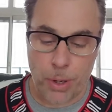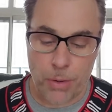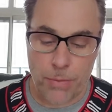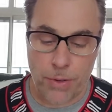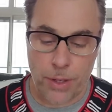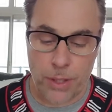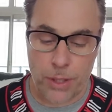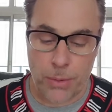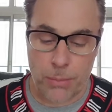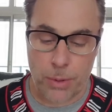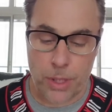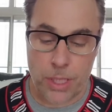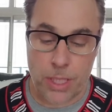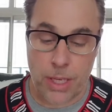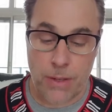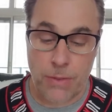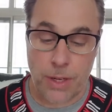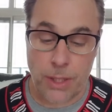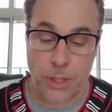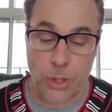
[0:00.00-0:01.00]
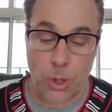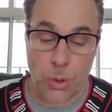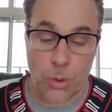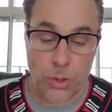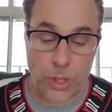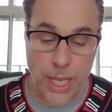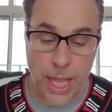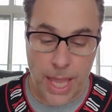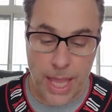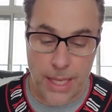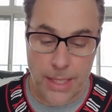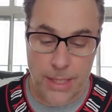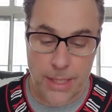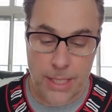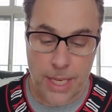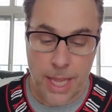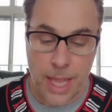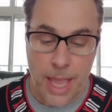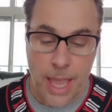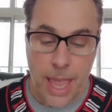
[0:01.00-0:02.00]
burn victim received a donor's
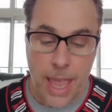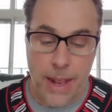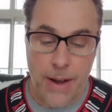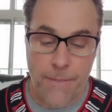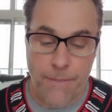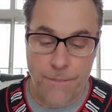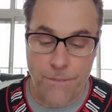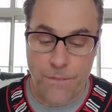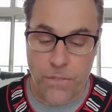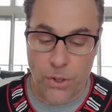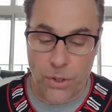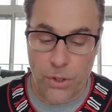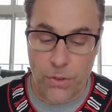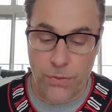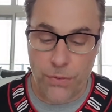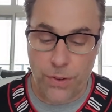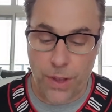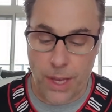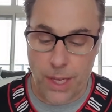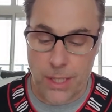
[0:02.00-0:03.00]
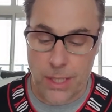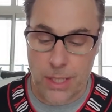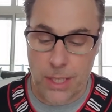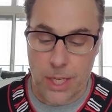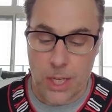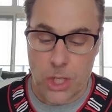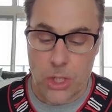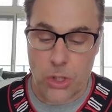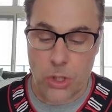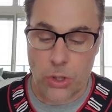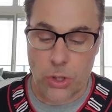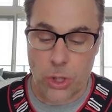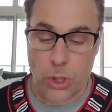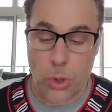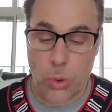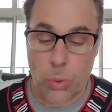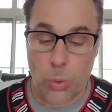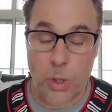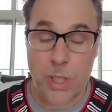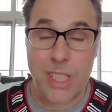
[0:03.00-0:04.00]
hands and a full face during the
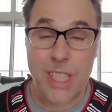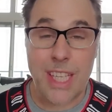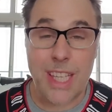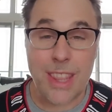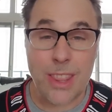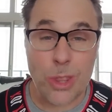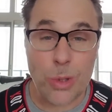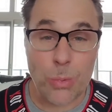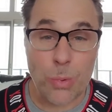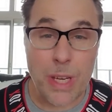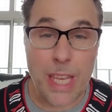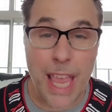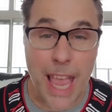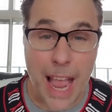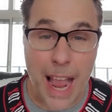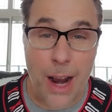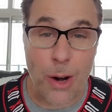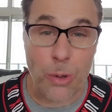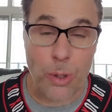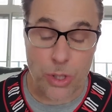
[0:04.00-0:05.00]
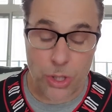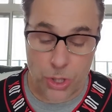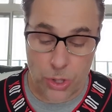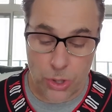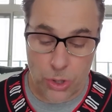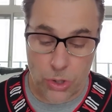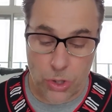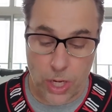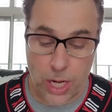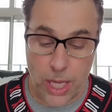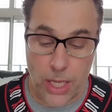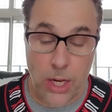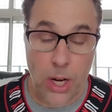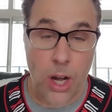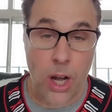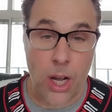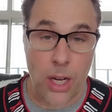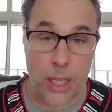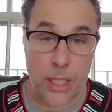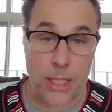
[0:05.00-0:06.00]
23-hour surgery
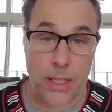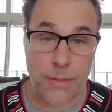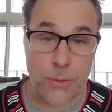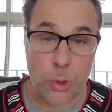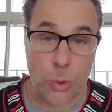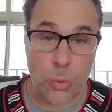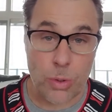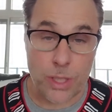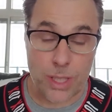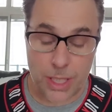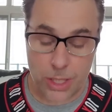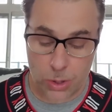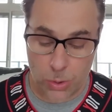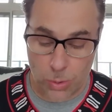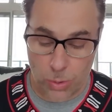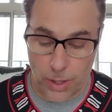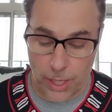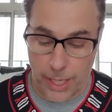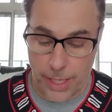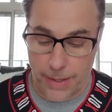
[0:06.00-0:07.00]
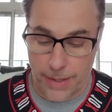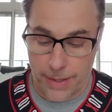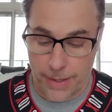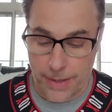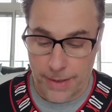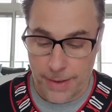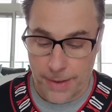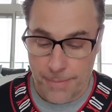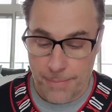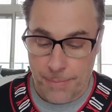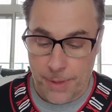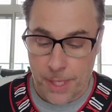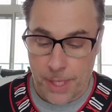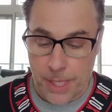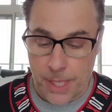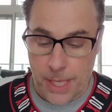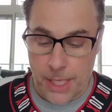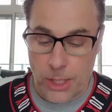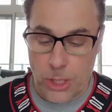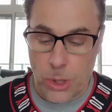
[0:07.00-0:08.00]
in August of 2020.
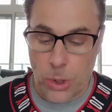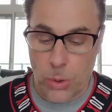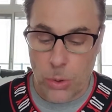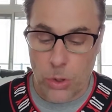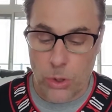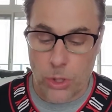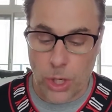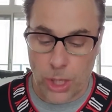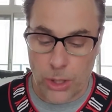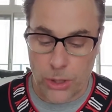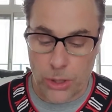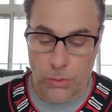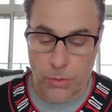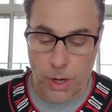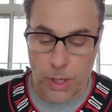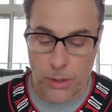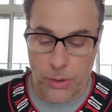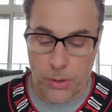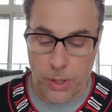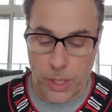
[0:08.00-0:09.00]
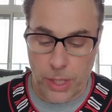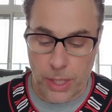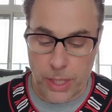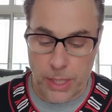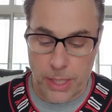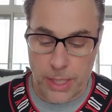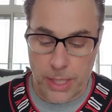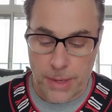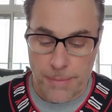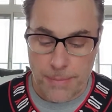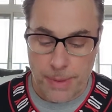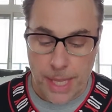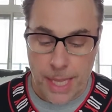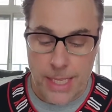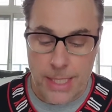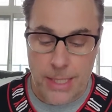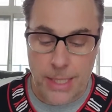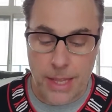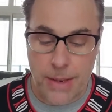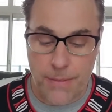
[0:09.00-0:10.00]
In total, Dr. Rodriguez
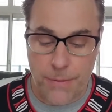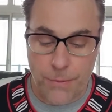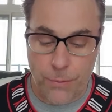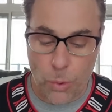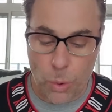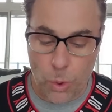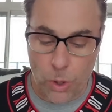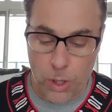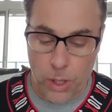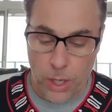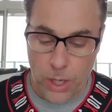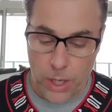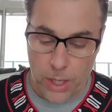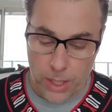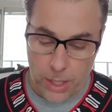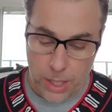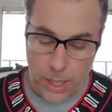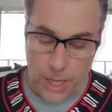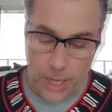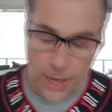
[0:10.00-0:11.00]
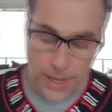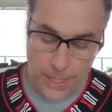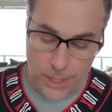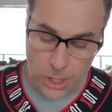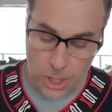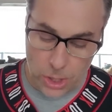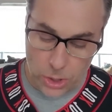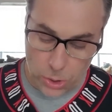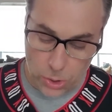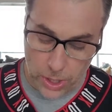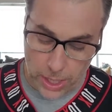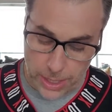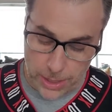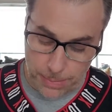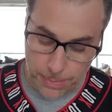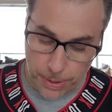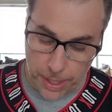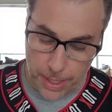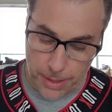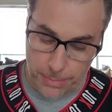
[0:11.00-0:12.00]
has led 4 face
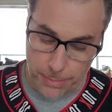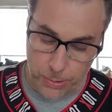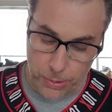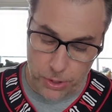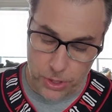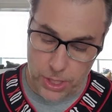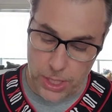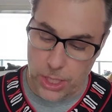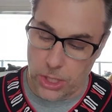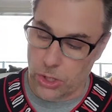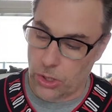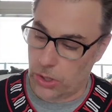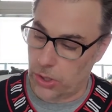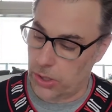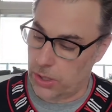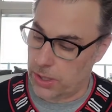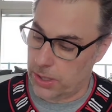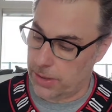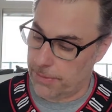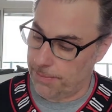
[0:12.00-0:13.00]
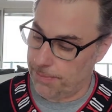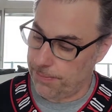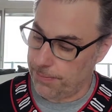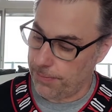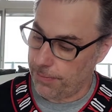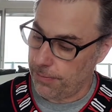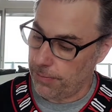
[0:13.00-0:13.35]
transplant procedures.